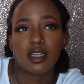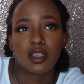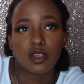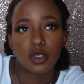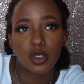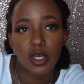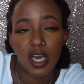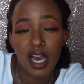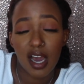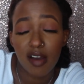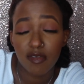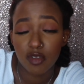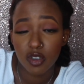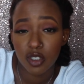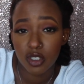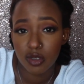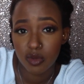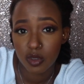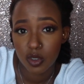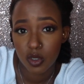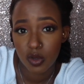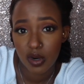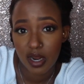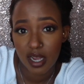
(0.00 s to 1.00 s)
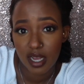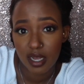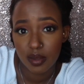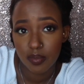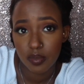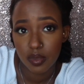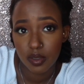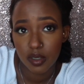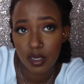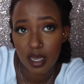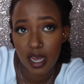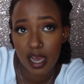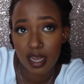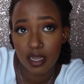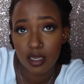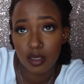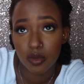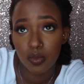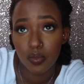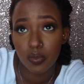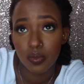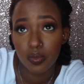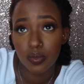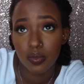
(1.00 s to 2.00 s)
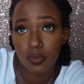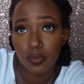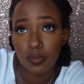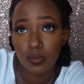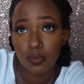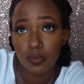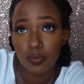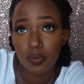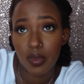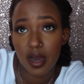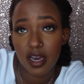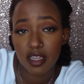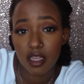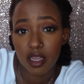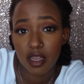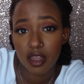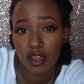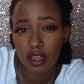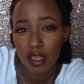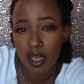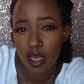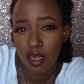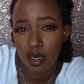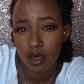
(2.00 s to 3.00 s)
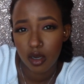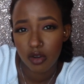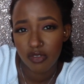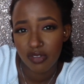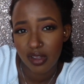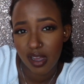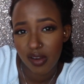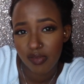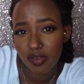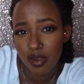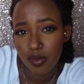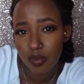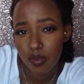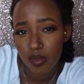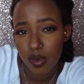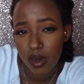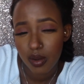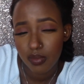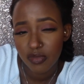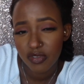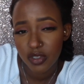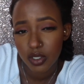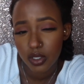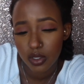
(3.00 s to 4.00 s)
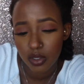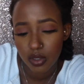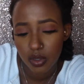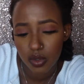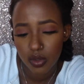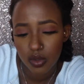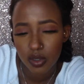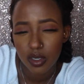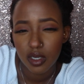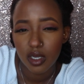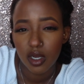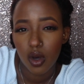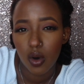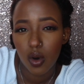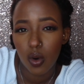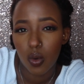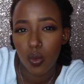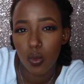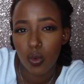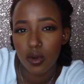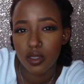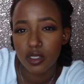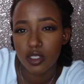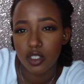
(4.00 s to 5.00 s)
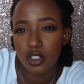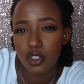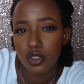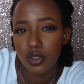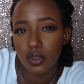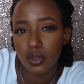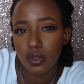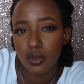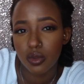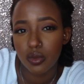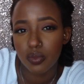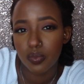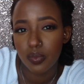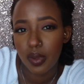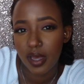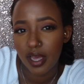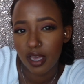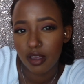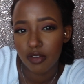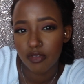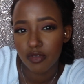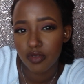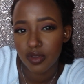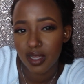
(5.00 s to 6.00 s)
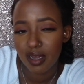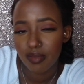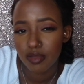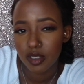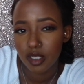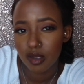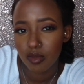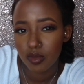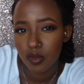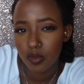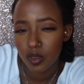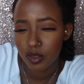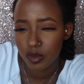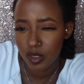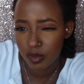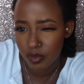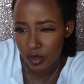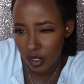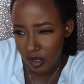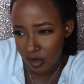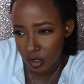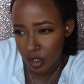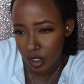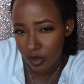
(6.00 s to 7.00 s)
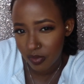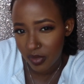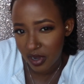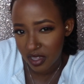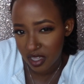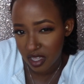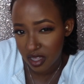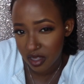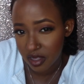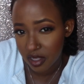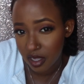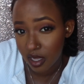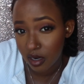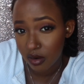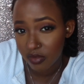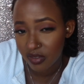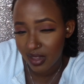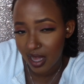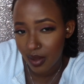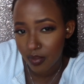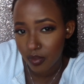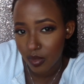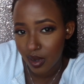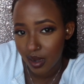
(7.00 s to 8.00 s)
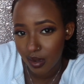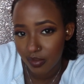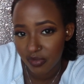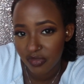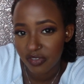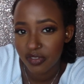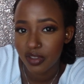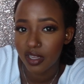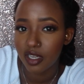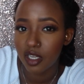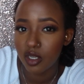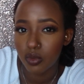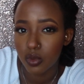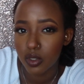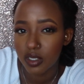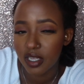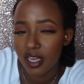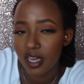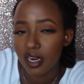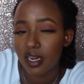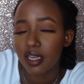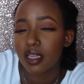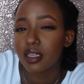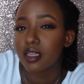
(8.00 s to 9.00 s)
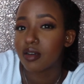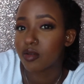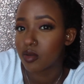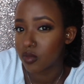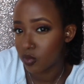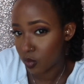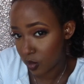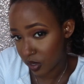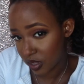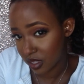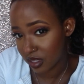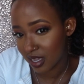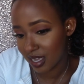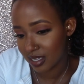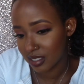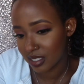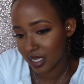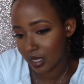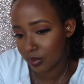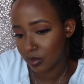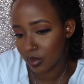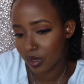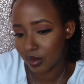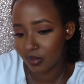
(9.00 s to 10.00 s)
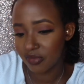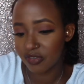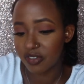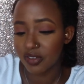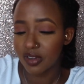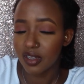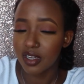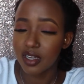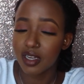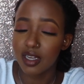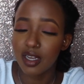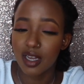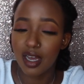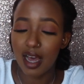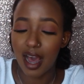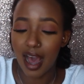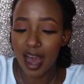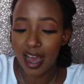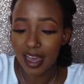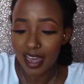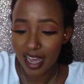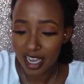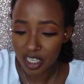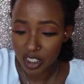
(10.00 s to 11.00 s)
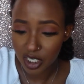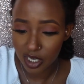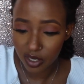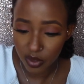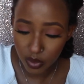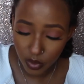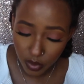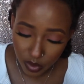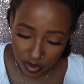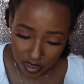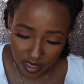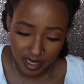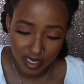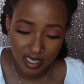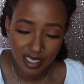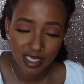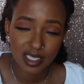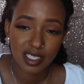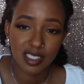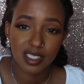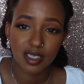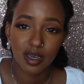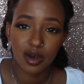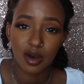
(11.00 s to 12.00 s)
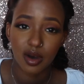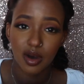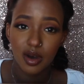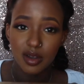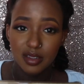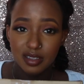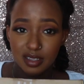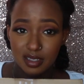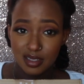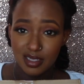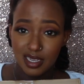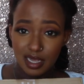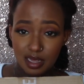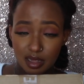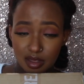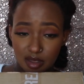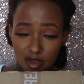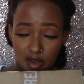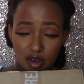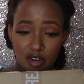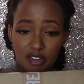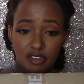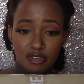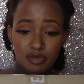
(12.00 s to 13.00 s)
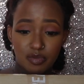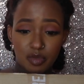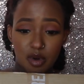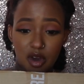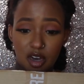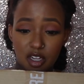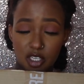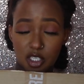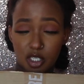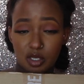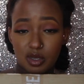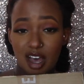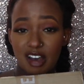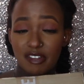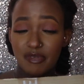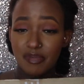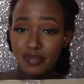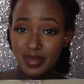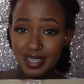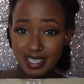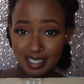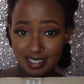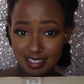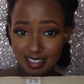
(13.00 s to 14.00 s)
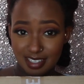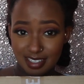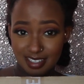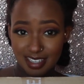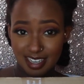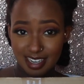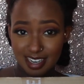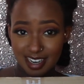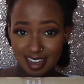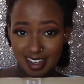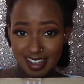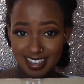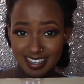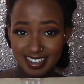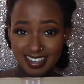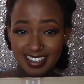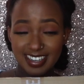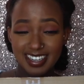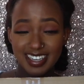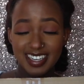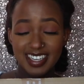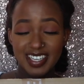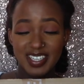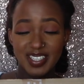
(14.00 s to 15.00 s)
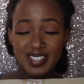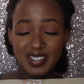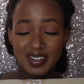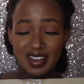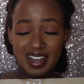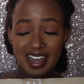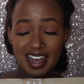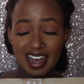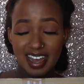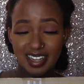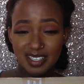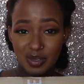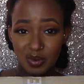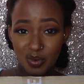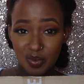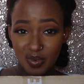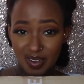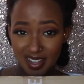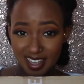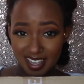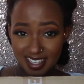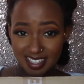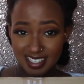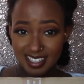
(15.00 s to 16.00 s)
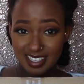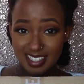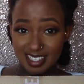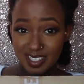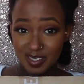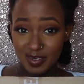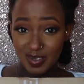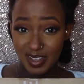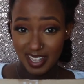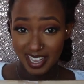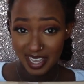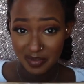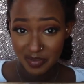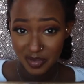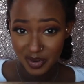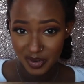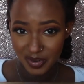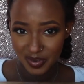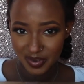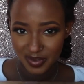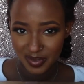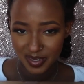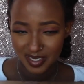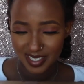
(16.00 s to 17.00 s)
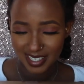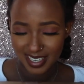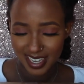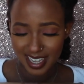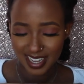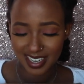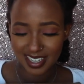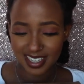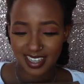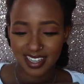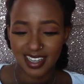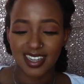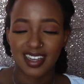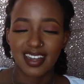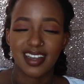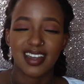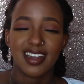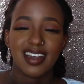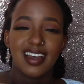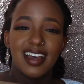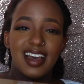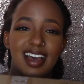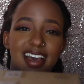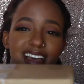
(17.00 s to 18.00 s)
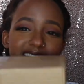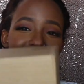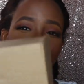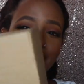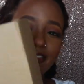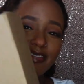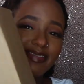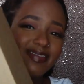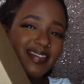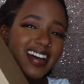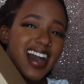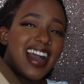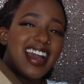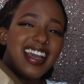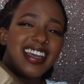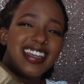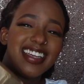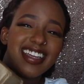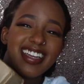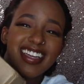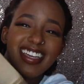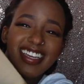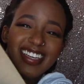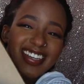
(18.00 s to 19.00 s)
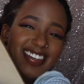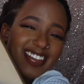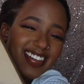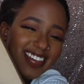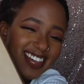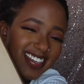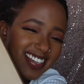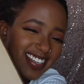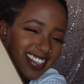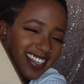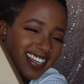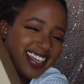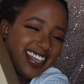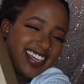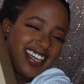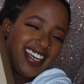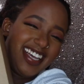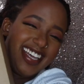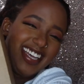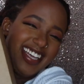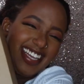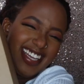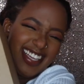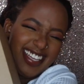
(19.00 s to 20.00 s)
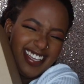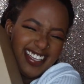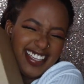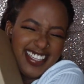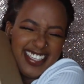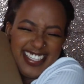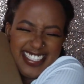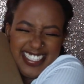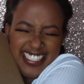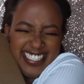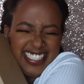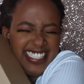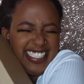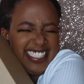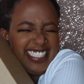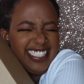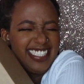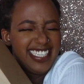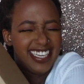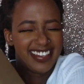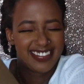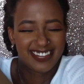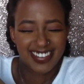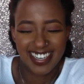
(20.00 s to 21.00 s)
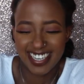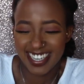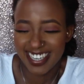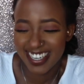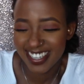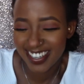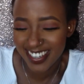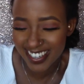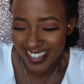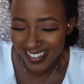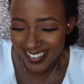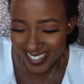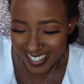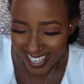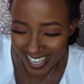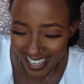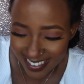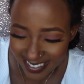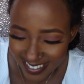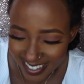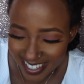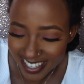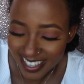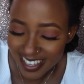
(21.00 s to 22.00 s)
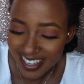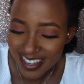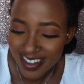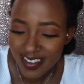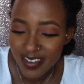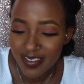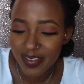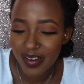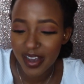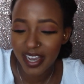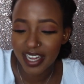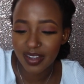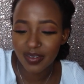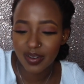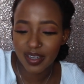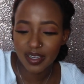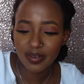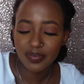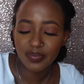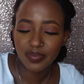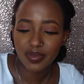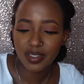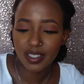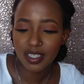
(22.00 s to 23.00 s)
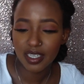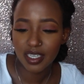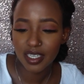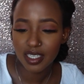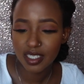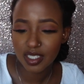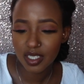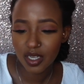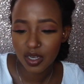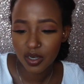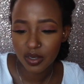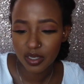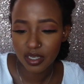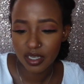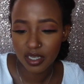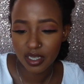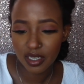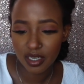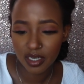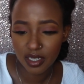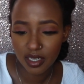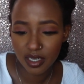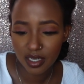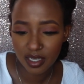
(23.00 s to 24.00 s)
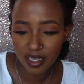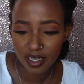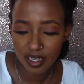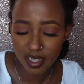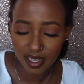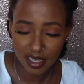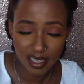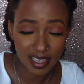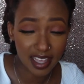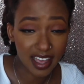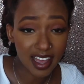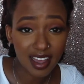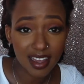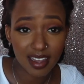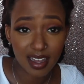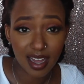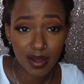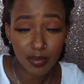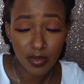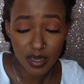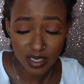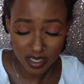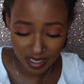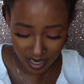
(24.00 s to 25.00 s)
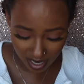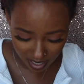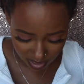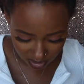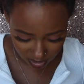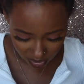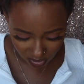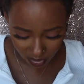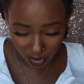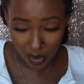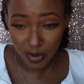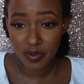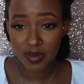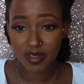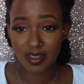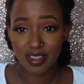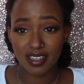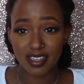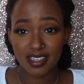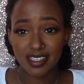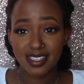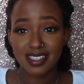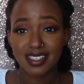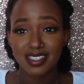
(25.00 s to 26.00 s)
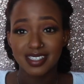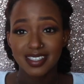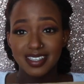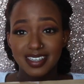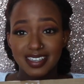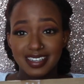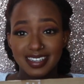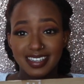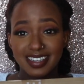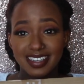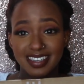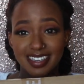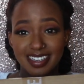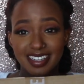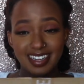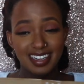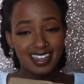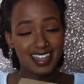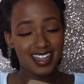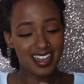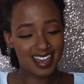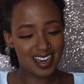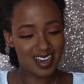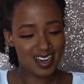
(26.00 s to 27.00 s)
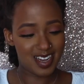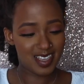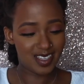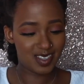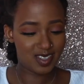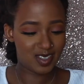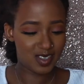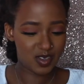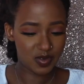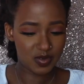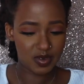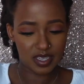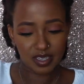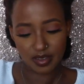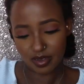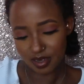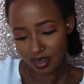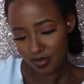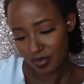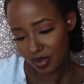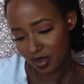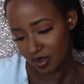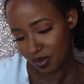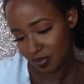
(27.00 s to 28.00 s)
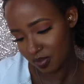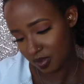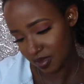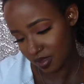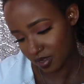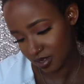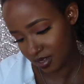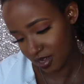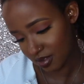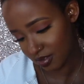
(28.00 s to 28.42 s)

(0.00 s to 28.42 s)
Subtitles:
you have to subscribe and by the 3rd of every month. So once you pay for that subscription by the 3rd of that month, then you would get it within that same month. I actually ordered this on the 10th of March, so I've missed the deadline, so I had to wait until April to get it, and I finally got it. I'm so happy. But anyway, so yeah, I'm excited to open this. Let's do it. Let me open it.